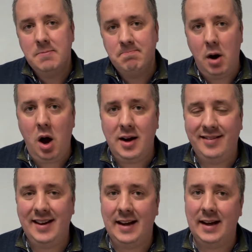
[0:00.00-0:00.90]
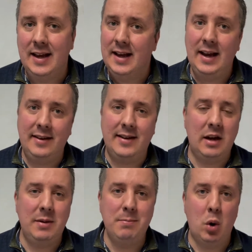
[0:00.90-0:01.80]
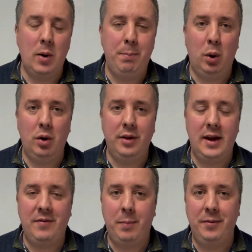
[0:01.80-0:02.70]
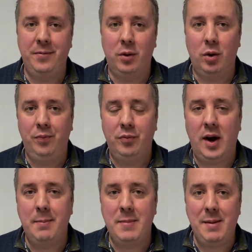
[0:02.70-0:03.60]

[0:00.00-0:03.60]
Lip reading: marketing is going to be more important than ever before, right?